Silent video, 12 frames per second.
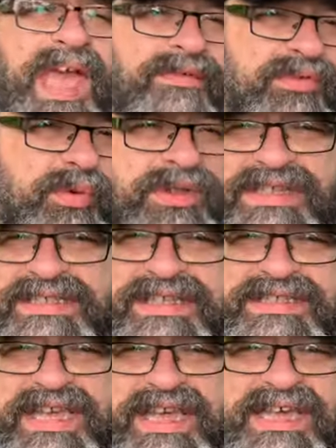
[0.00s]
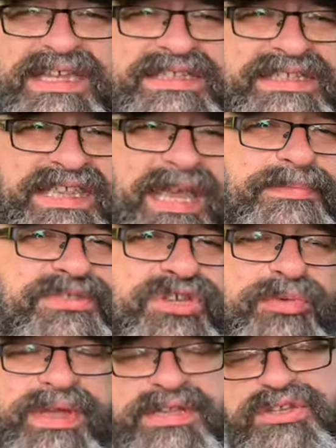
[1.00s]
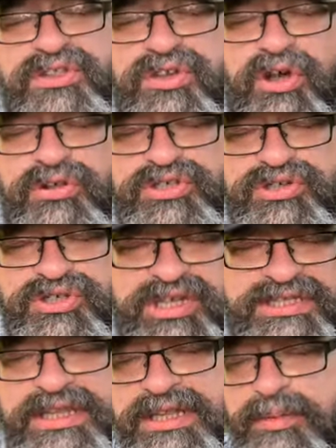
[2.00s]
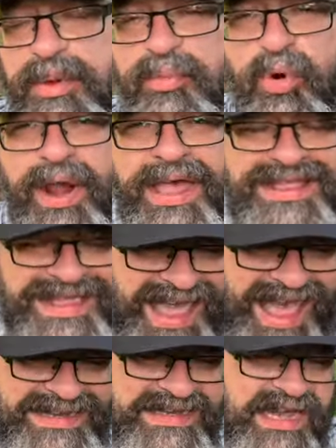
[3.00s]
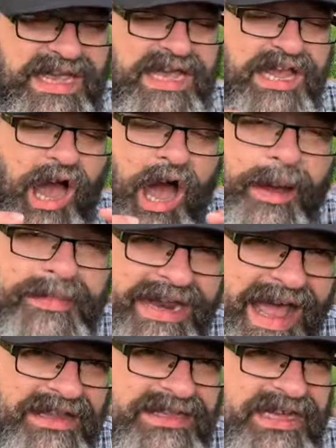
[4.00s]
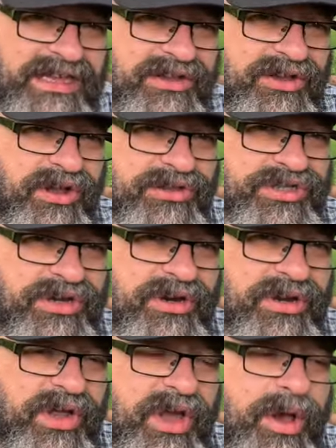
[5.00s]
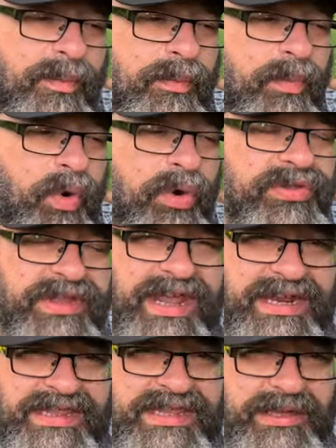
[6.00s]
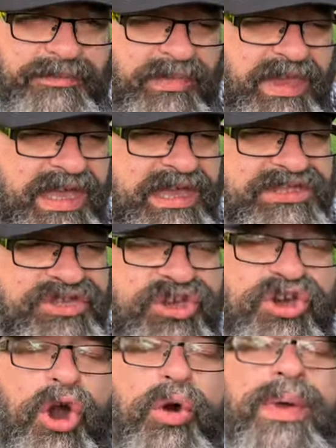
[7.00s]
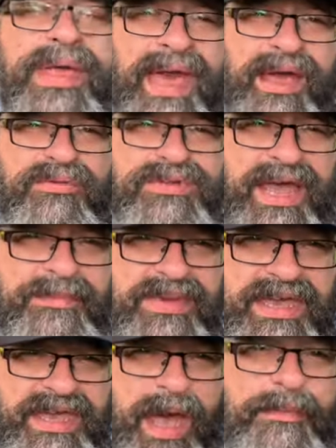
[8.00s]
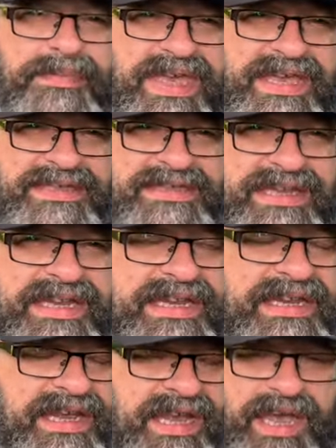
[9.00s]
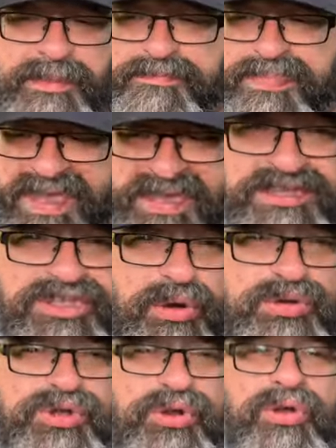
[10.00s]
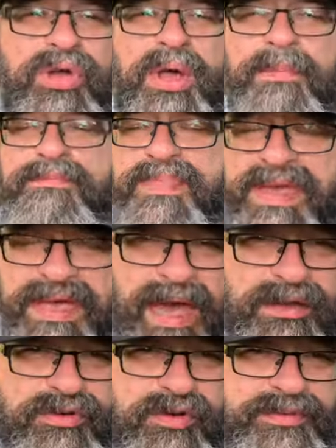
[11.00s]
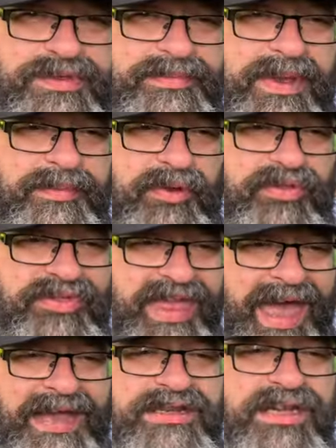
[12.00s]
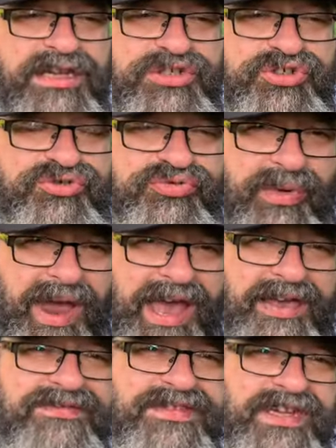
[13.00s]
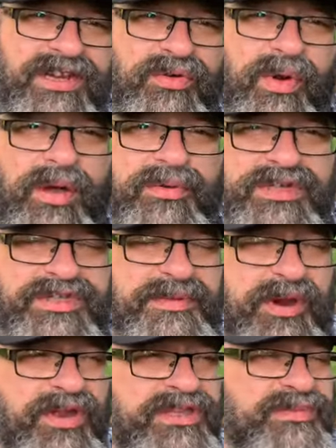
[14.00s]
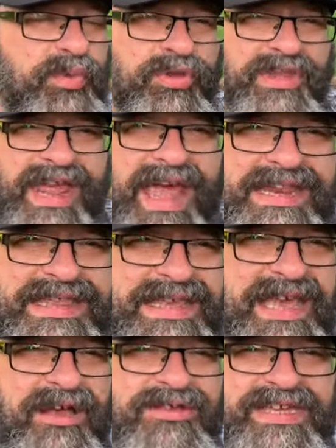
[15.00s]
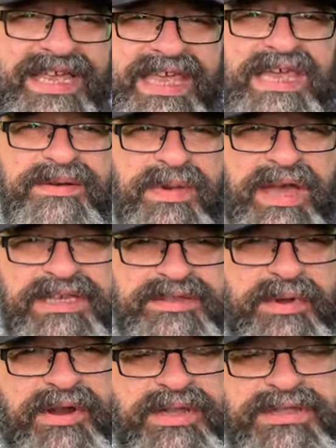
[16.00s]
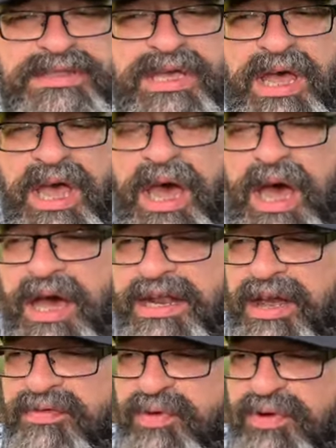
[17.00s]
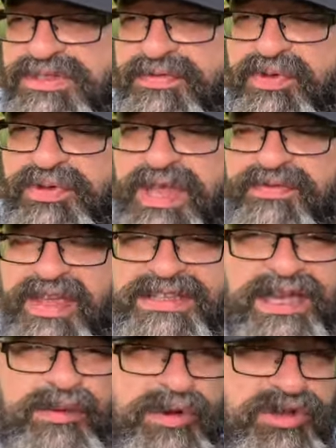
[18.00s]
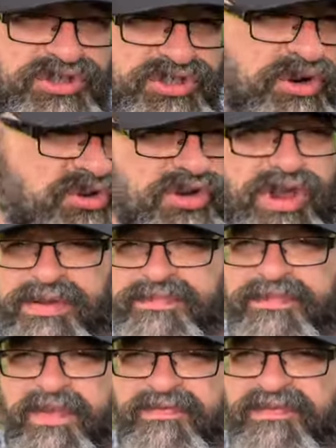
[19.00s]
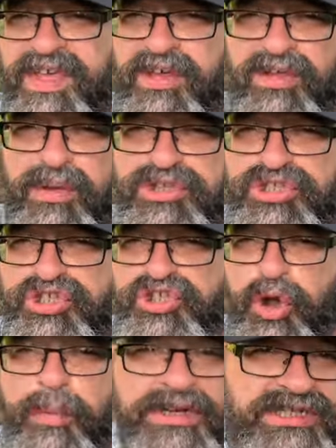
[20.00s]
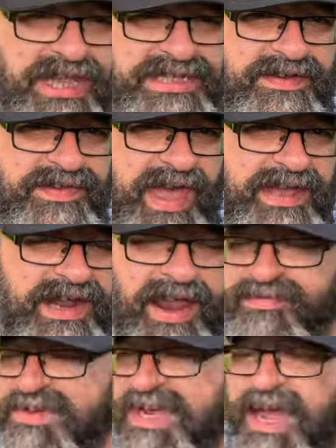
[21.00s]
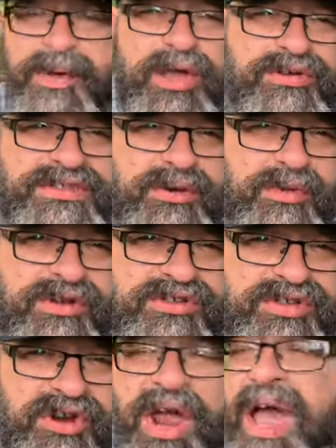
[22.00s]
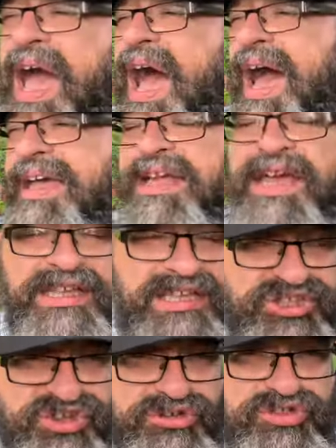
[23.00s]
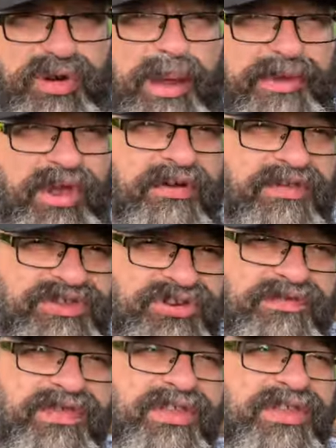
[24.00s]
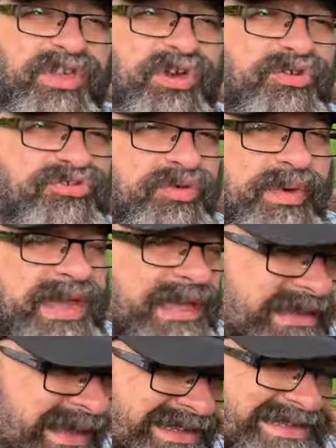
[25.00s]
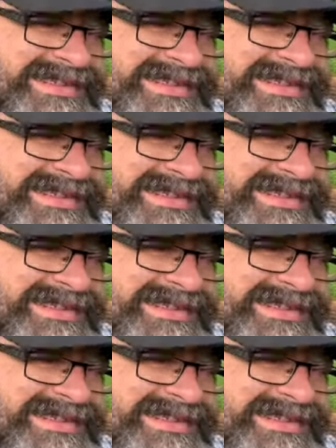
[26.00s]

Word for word: Every one of these things steeps you into the culture just a little bit more. And that commonality in the culture, more than anything, is going out and being out, being seen, being social, being out in groups of people. That drives the Nicaraguan experience more than anything else in my experience. Now, of course, if you live in San Juan del Sur, you're going to feel so much less of that. Every time I go to San Juan del Sur, it starts dropping off. I start feeling the Costa Rican, like,